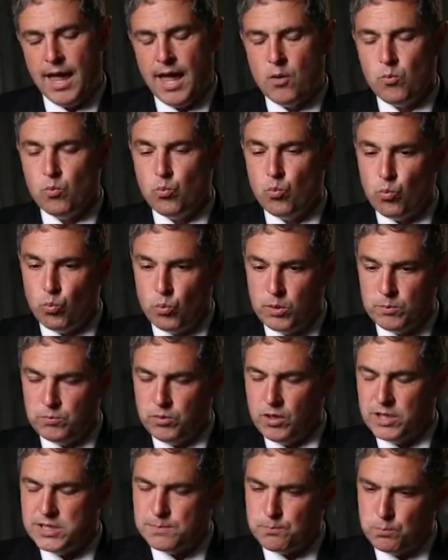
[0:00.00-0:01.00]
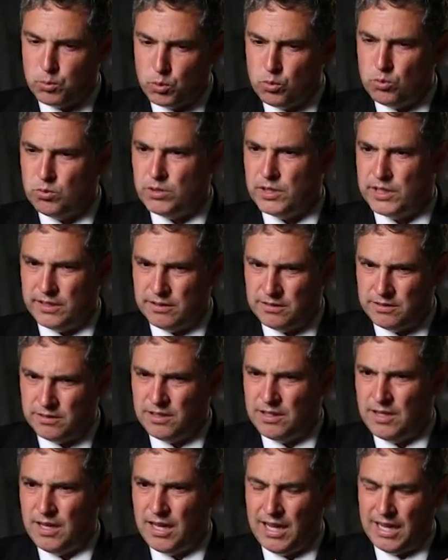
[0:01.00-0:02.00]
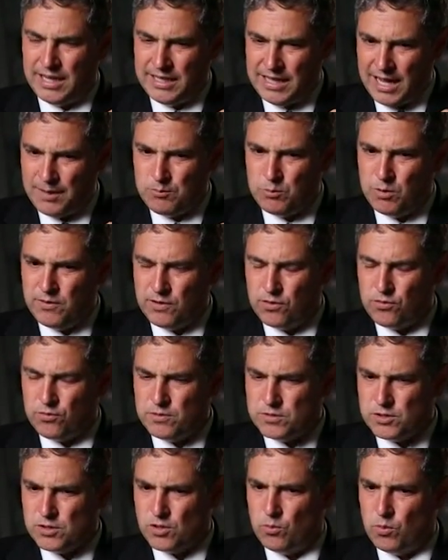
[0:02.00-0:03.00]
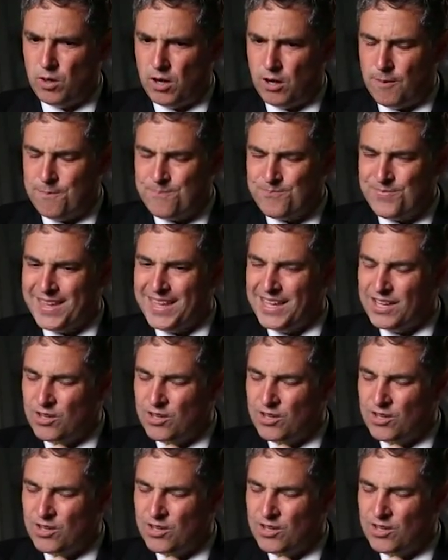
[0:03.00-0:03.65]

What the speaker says: And when blood's pooling and not moving through so well,